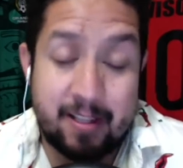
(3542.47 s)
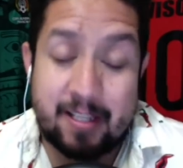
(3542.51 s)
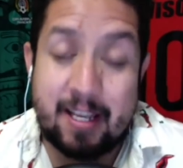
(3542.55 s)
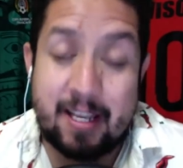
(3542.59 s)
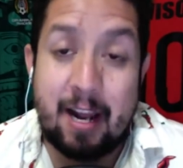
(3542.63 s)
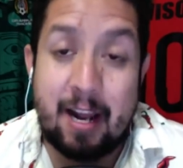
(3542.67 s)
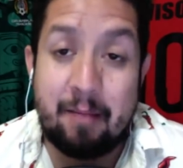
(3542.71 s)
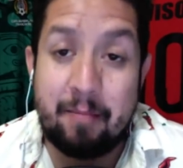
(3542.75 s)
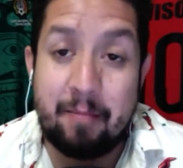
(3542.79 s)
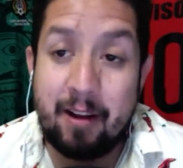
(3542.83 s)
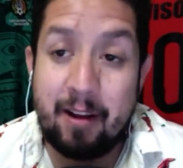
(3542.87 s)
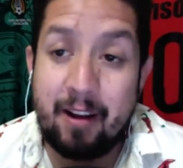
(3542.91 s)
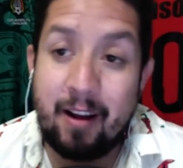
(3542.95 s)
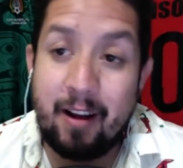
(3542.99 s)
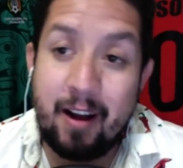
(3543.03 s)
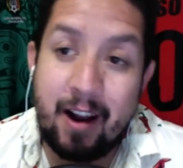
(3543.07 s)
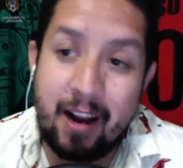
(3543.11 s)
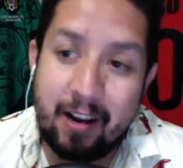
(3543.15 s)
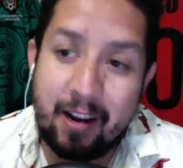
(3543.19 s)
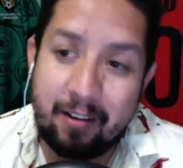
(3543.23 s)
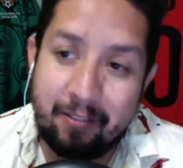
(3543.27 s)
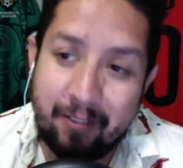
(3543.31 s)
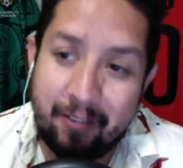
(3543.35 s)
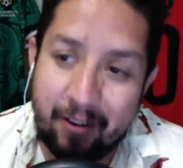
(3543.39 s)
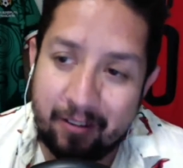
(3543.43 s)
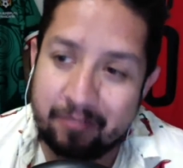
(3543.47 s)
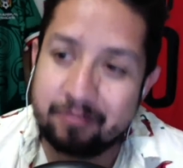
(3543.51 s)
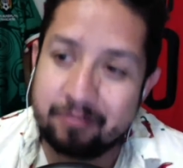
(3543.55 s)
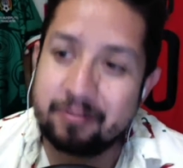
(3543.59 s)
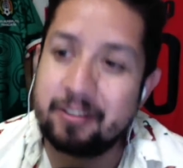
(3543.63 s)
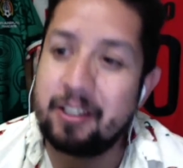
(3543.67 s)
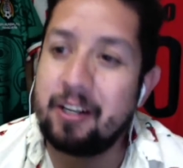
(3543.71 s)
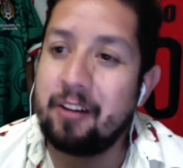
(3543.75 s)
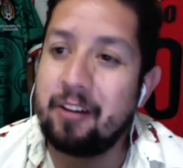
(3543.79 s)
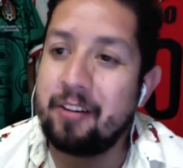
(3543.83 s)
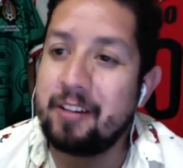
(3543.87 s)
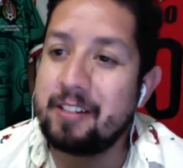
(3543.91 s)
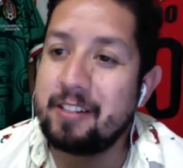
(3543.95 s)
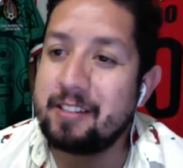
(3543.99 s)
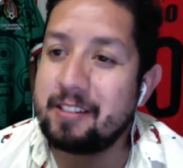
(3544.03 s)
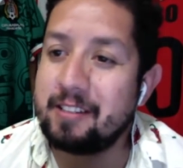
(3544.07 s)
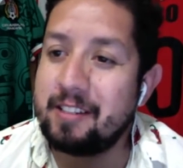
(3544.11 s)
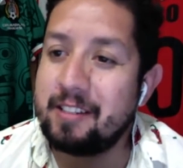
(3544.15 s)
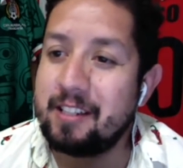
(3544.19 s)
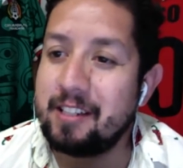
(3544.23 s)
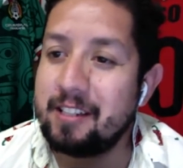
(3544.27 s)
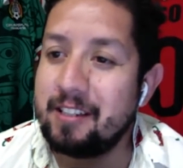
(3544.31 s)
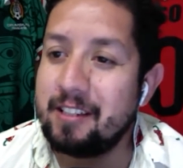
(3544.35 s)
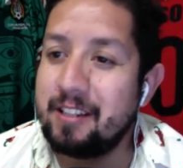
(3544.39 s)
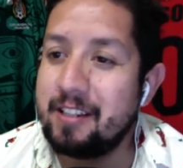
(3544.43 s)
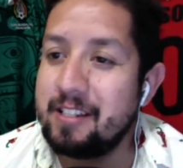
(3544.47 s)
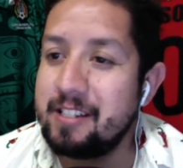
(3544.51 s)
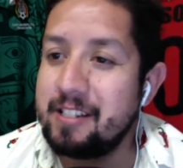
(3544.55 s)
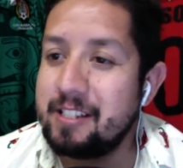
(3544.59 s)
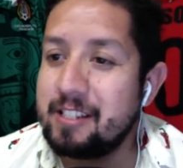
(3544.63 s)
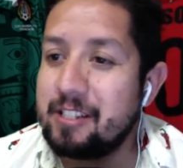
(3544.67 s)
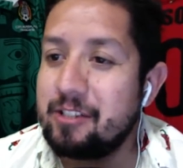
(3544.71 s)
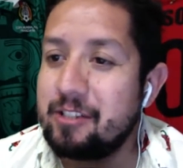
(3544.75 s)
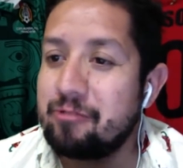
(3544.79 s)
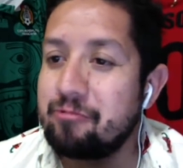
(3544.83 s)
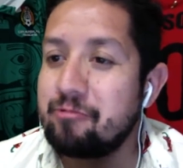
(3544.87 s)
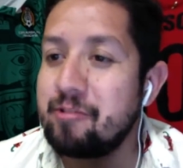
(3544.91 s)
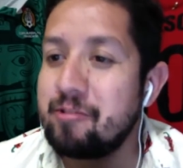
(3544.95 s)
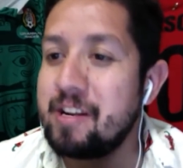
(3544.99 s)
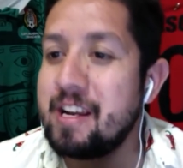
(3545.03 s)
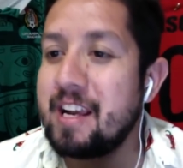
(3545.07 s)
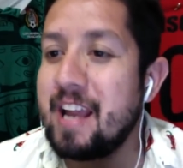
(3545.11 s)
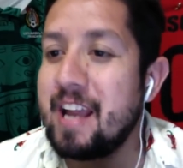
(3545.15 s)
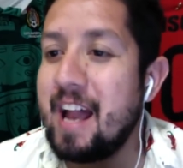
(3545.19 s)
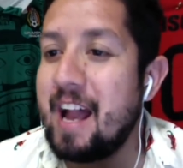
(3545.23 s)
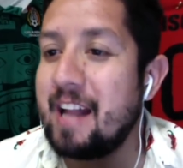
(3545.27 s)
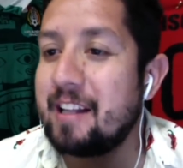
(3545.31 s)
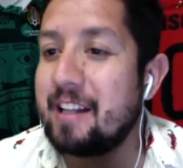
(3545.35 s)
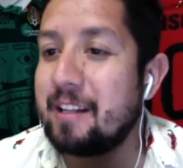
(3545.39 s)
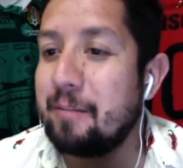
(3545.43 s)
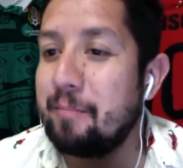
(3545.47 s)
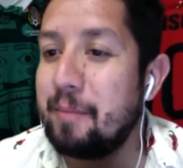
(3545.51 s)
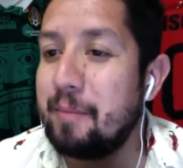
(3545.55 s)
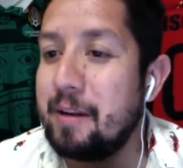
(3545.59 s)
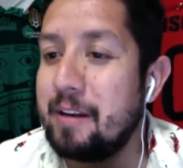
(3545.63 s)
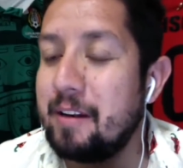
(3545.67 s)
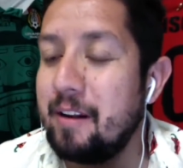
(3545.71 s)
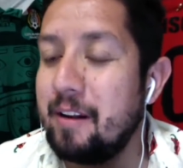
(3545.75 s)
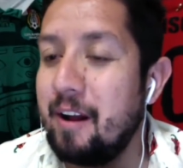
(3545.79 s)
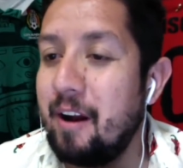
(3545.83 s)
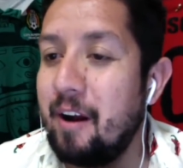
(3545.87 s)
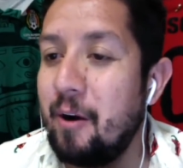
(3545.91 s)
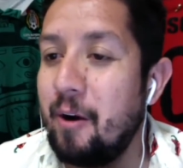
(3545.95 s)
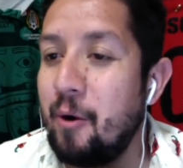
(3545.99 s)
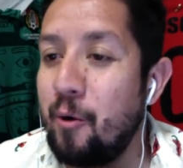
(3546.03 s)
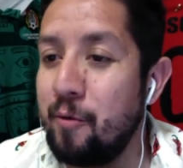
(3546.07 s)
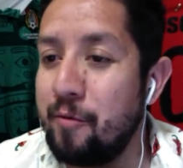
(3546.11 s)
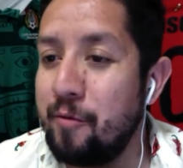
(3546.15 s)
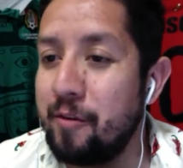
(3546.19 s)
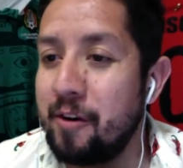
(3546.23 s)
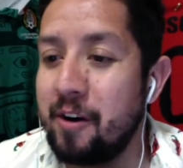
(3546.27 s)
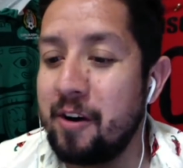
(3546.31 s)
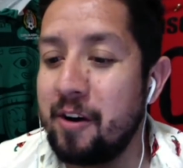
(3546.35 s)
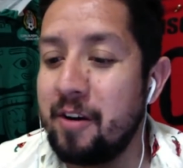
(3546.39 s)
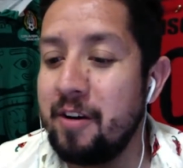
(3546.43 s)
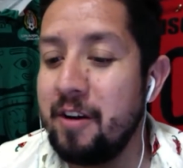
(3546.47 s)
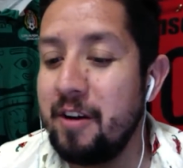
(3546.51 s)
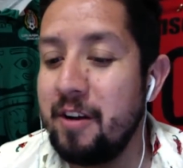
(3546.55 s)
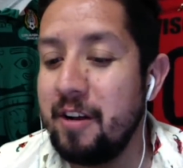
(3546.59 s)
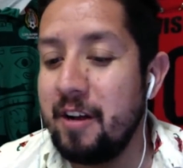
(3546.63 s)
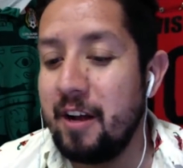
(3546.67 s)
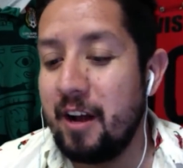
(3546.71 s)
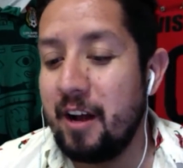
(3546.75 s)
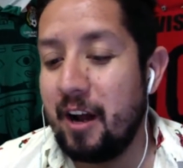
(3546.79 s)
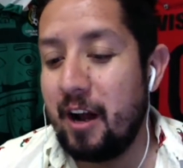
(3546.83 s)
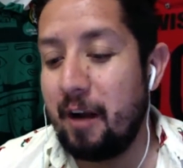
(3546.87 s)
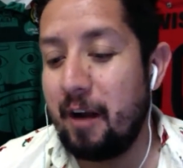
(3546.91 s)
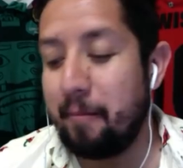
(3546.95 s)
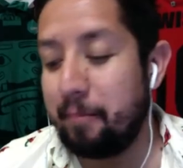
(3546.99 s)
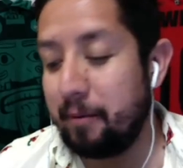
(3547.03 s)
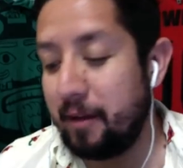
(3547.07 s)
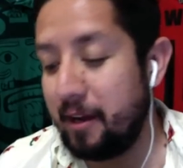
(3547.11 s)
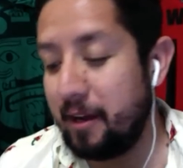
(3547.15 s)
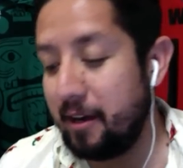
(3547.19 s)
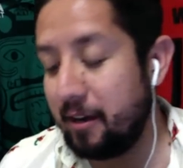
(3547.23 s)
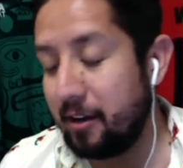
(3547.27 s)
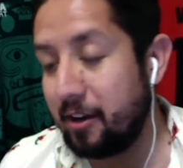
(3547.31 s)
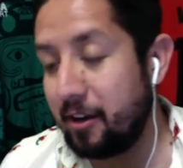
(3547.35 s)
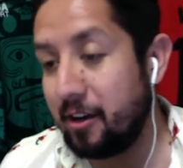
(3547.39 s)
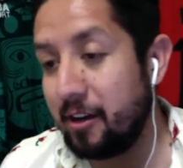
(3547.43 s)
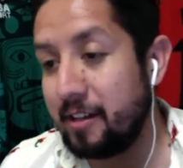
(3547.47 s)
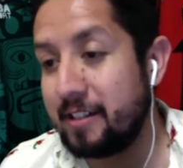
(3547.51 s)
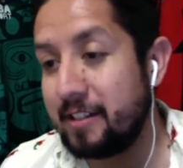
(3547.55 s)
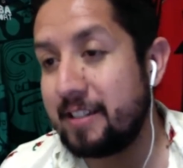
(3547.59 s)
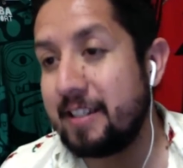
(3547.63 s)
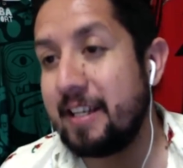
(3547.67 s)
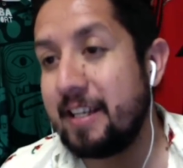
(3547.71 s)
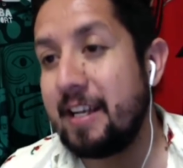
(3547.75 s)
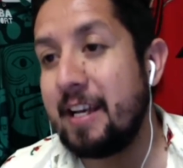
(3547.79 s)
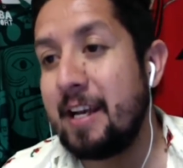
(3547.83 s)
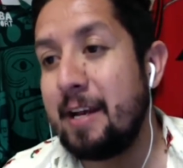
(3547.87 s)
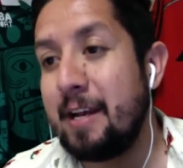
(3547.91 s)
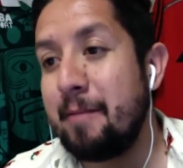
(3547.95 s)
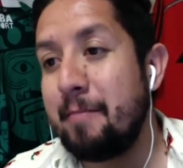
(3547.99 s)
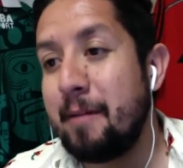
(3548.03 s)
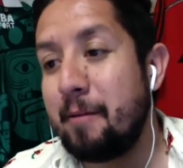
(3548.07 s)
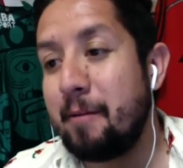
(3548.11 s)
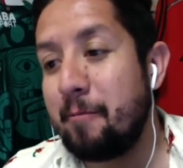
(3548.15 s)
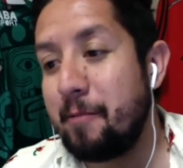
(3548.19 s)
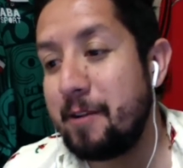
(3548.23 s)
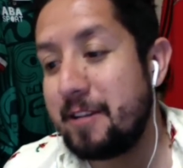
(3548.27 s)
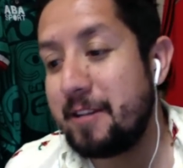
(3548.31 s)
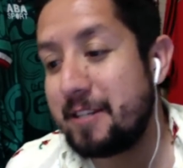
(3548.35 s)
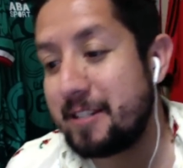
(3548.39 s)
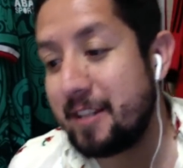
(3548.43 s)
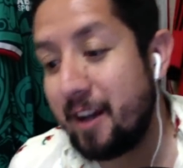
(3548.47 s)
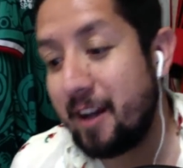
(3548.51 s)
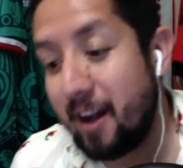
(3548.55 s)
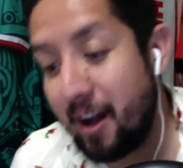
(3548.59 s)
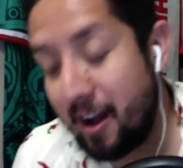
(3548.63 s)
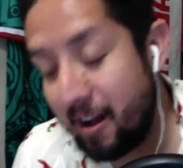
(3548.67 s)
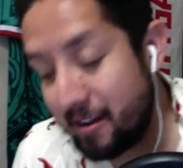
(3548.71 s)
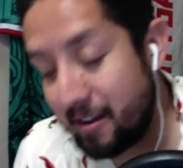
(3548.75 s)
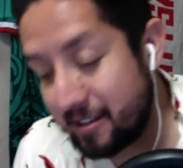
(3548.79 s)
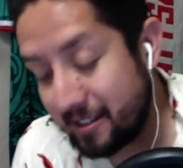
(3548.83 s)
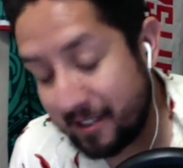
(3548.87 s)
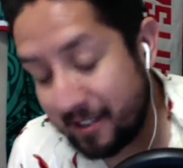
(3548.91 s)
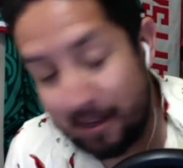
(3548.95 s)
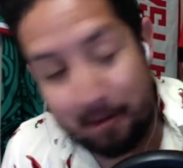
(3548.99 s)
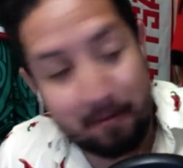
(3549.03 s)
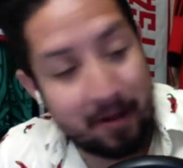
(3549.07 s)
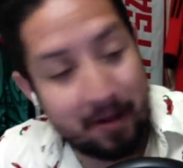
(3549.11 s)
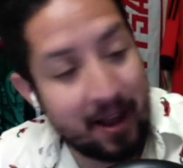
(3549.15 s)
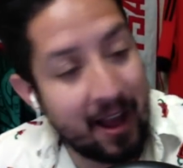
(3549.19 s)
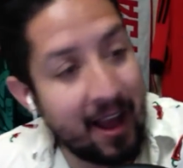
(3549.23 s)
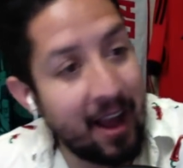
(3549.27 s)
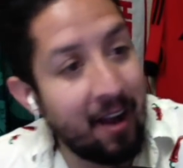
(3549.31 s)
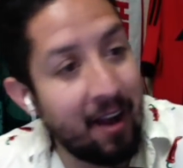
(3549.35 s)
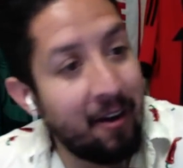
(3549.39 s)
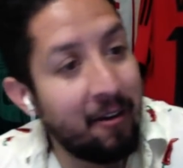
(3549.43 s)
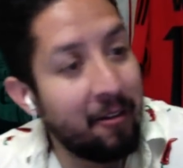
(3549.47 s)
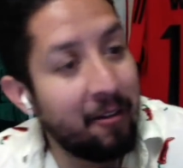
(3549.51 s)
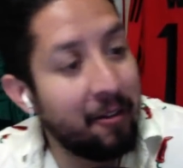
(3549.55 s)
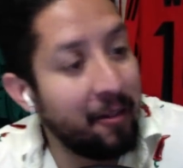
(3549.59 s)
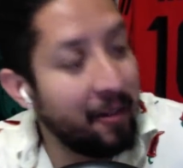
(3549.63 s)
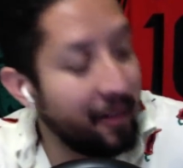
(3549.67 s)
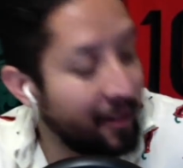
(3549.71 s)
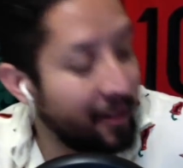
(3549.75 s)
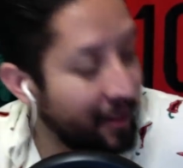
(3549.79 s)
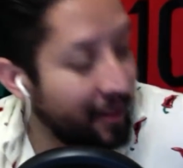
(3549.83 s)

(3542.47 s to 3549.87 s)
even said, I'm like, all right, well, the streak had to be over, playing a good team, and we saw somehow